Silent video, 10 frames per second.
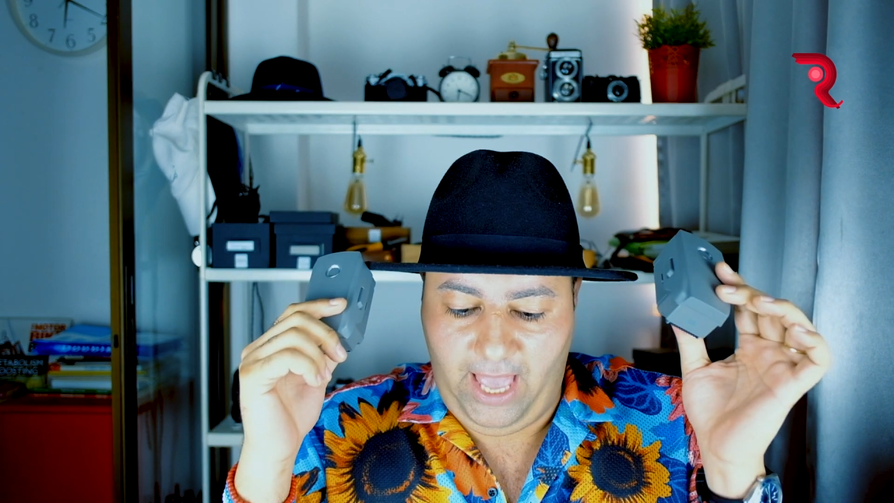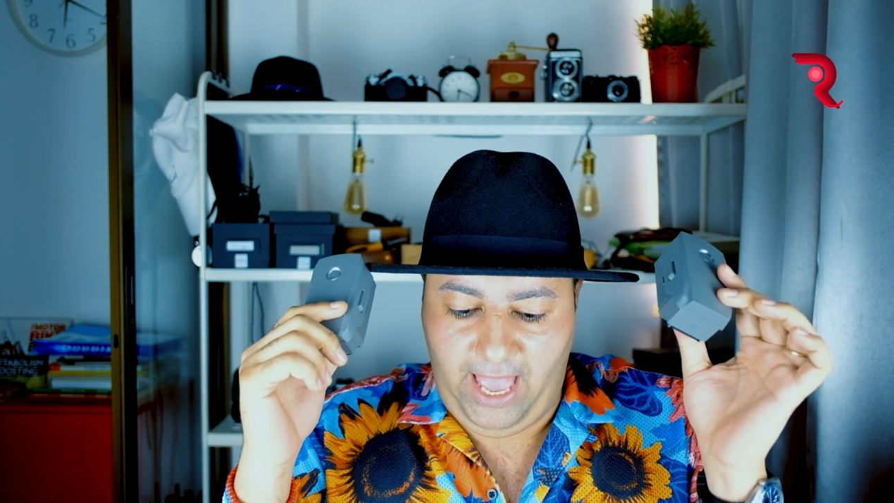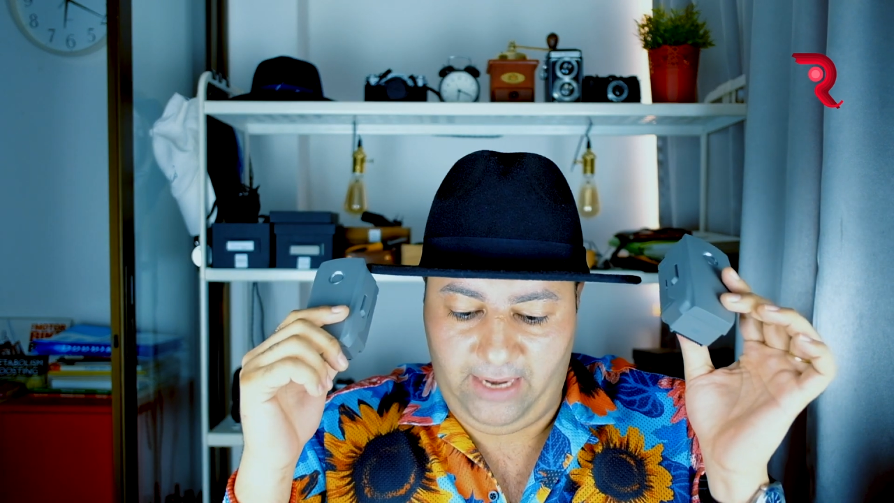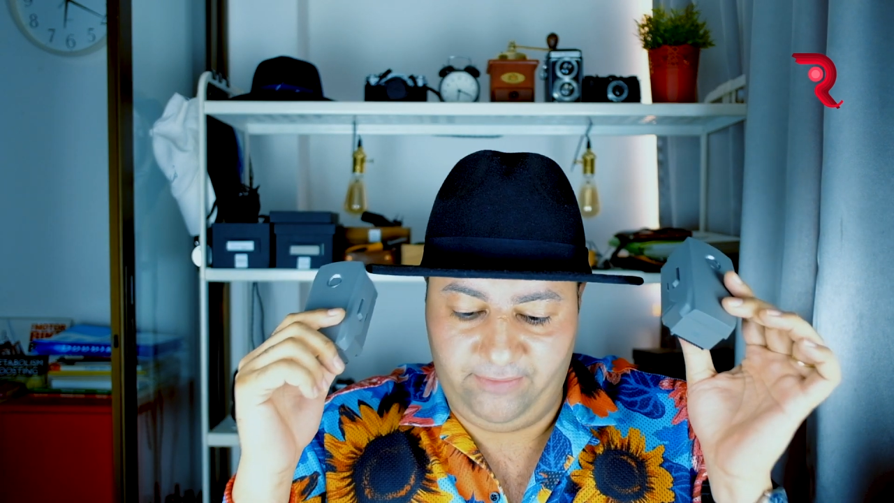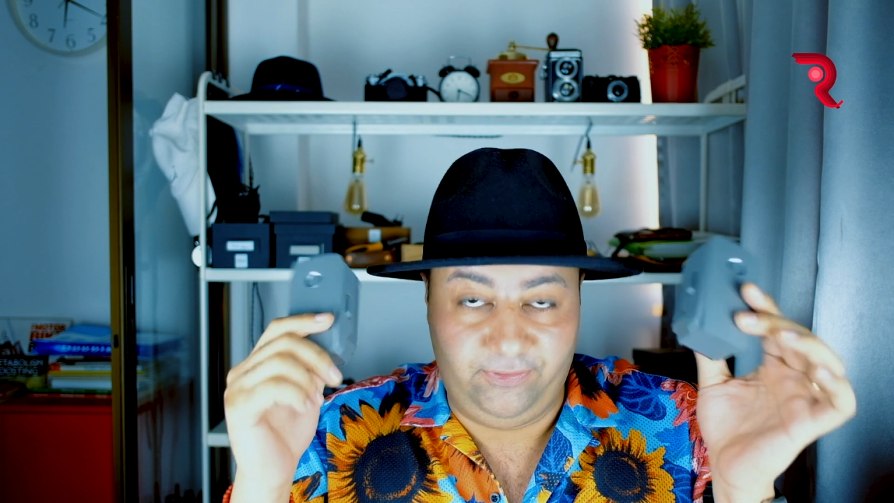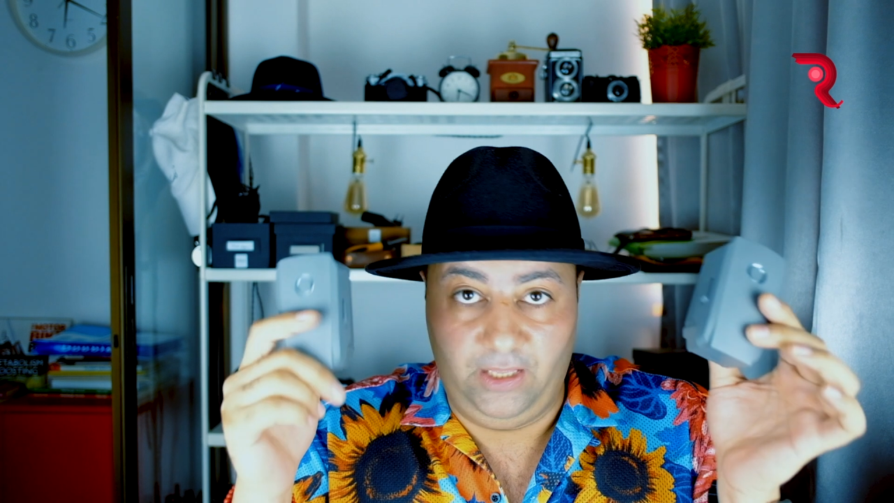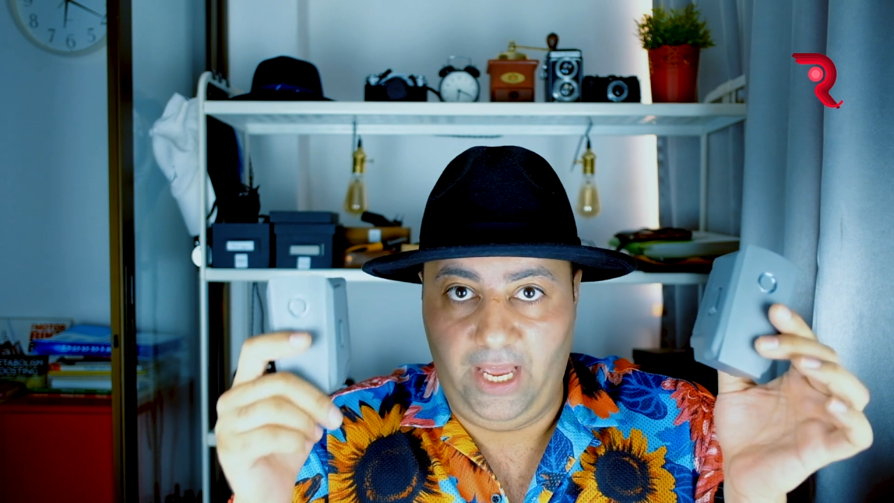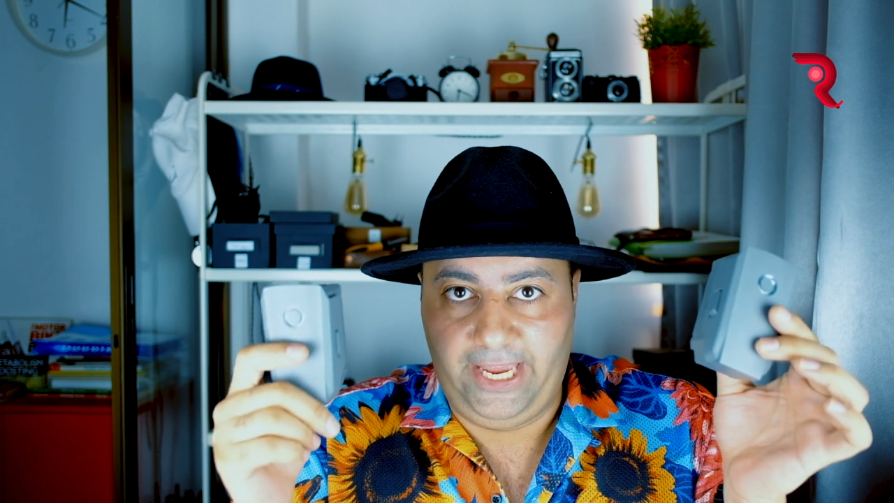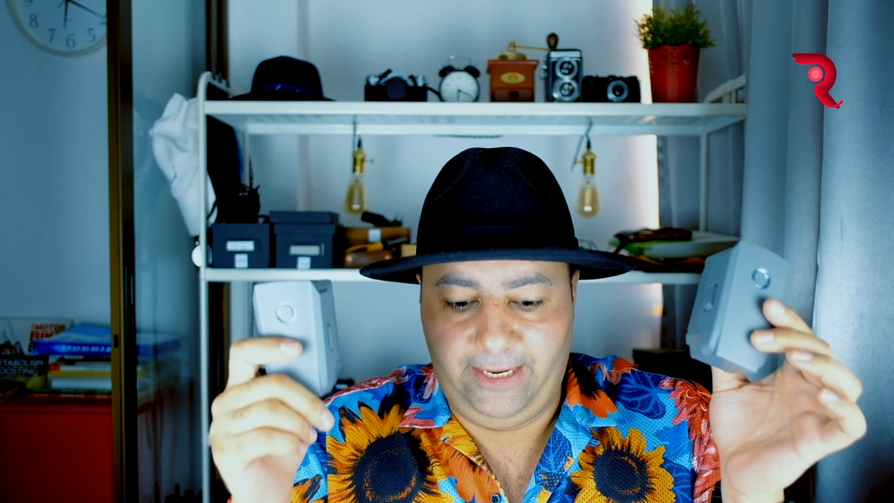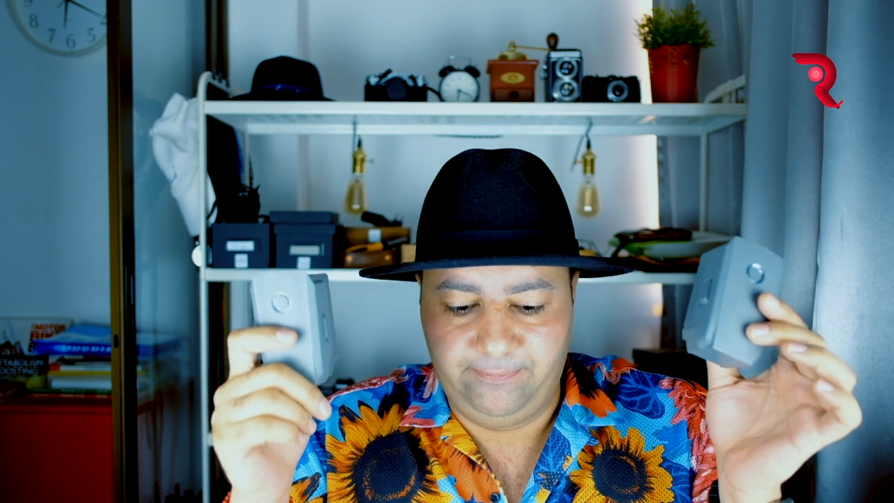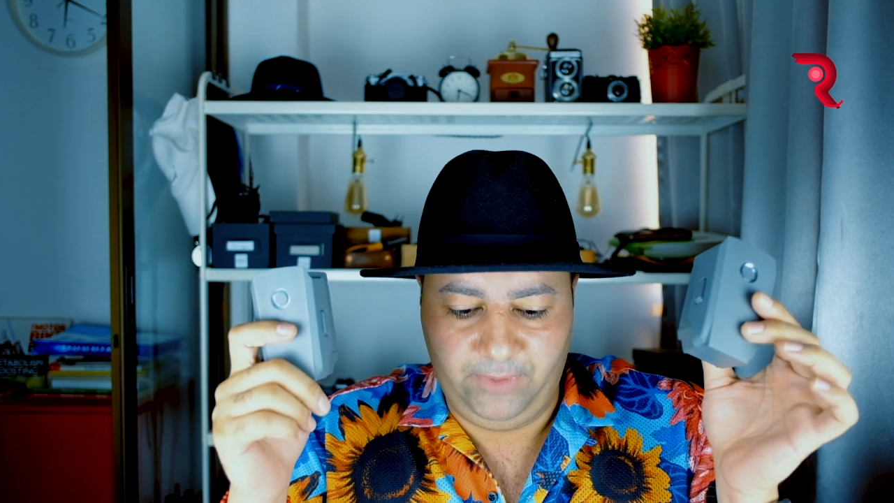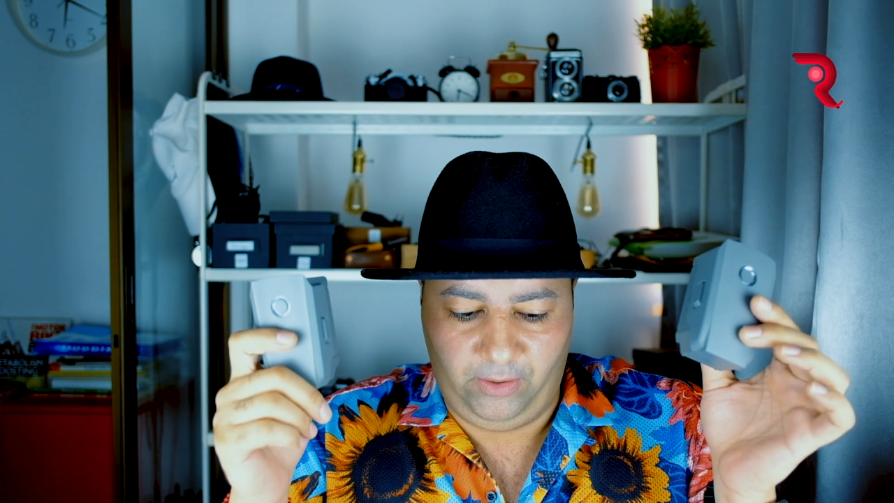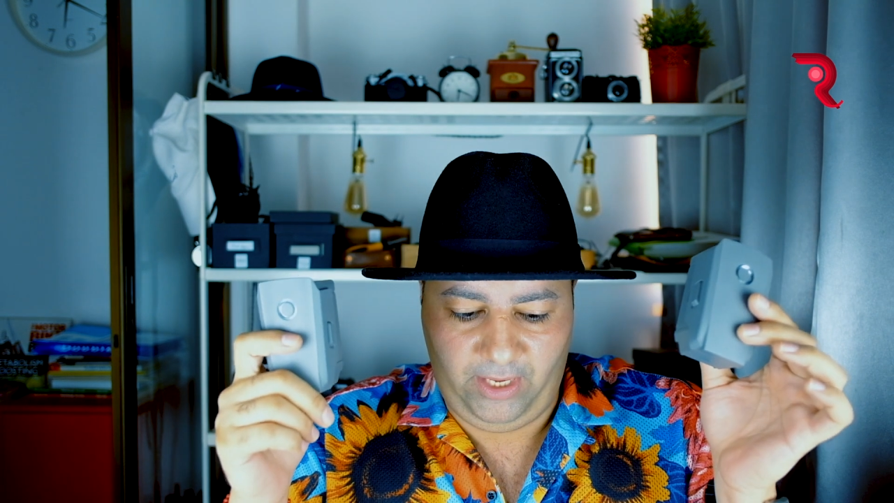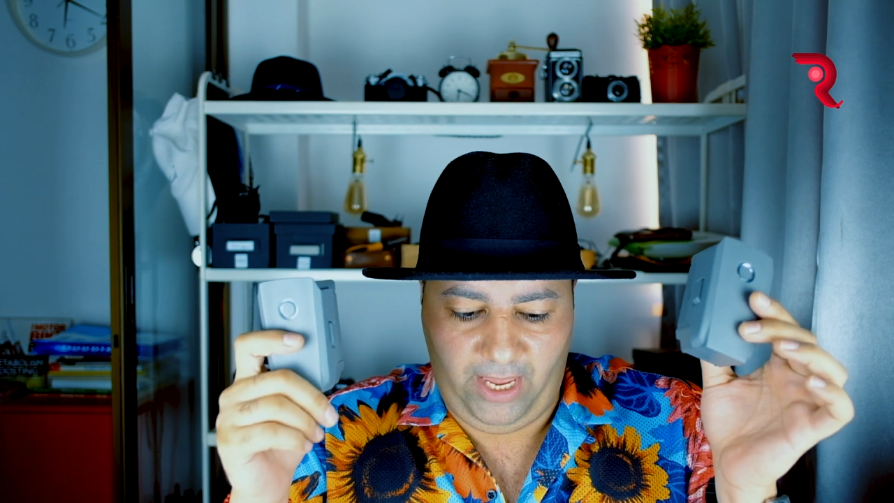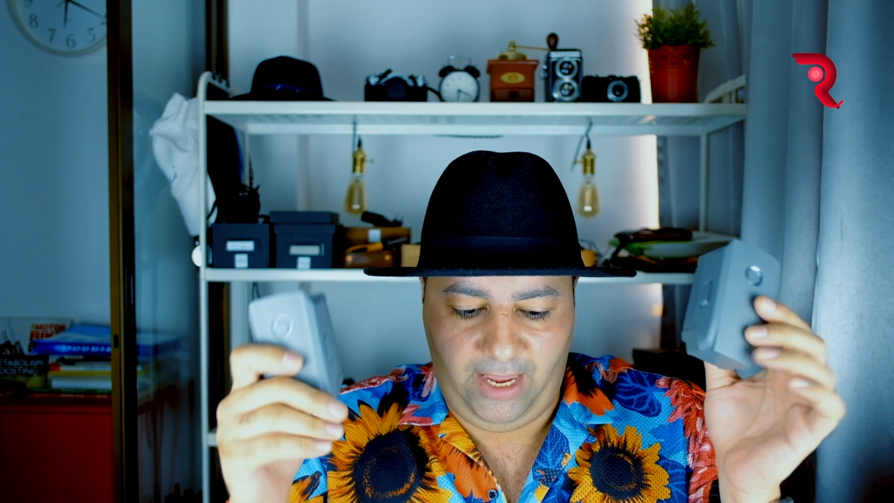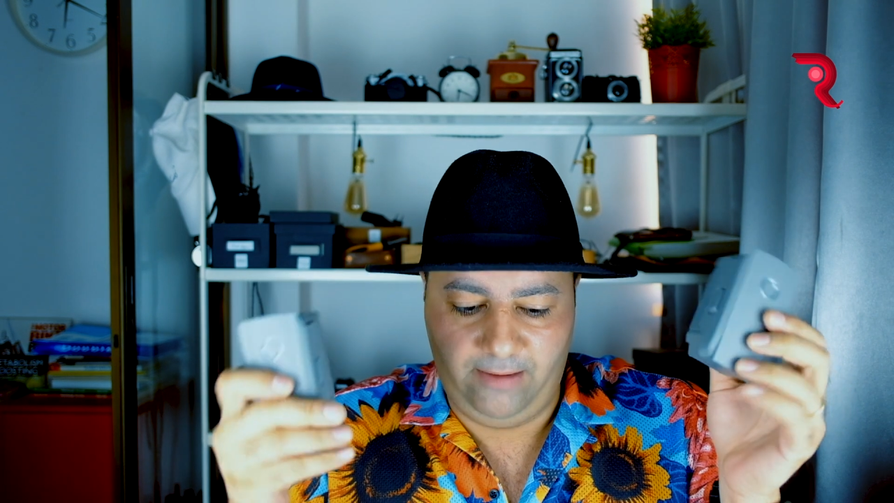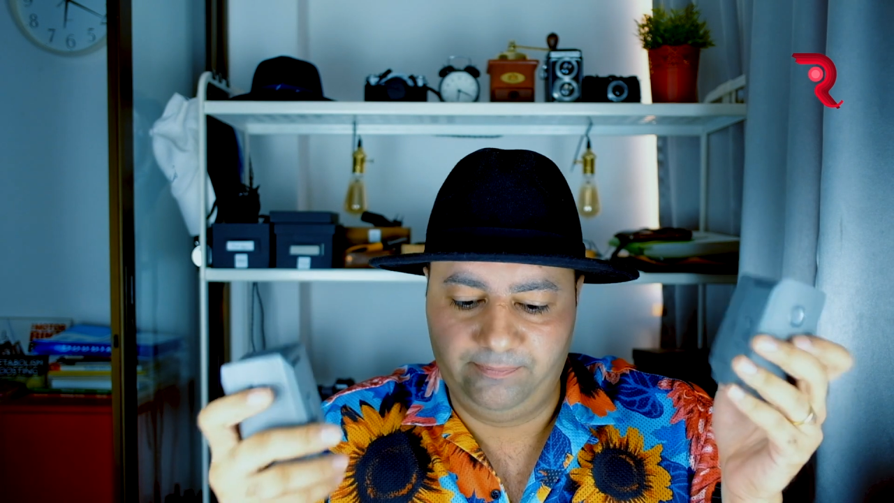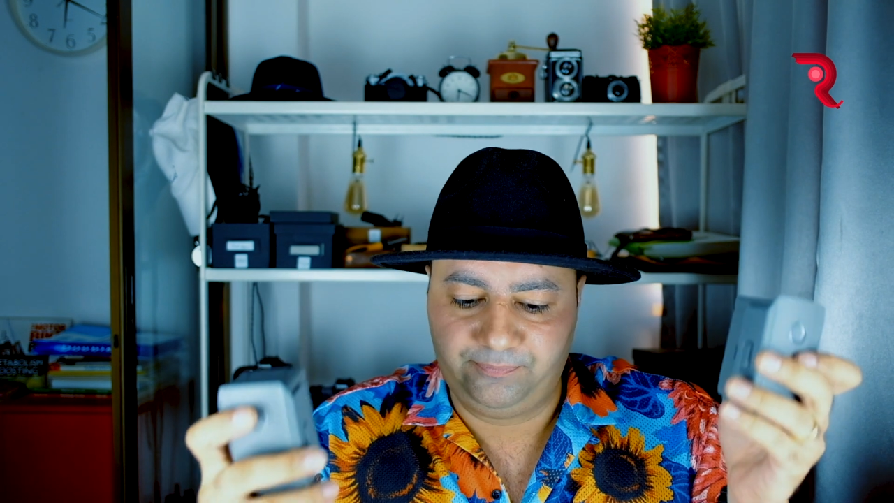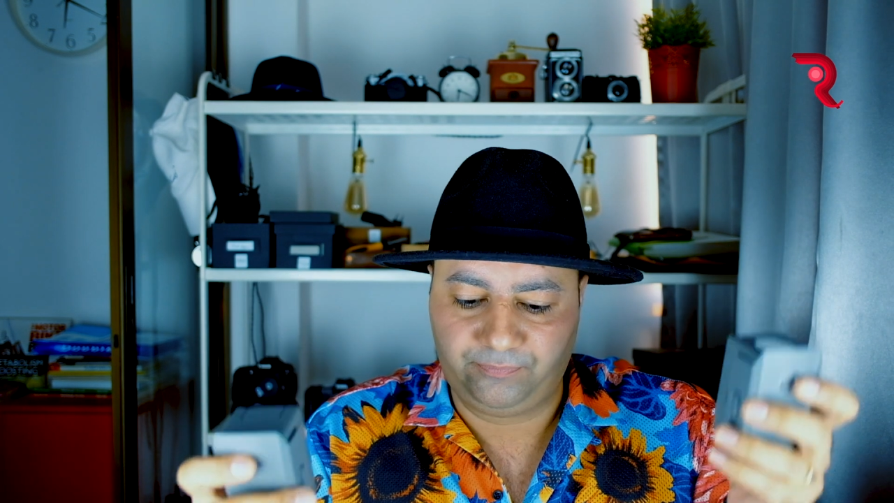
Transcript: and flying. Okay.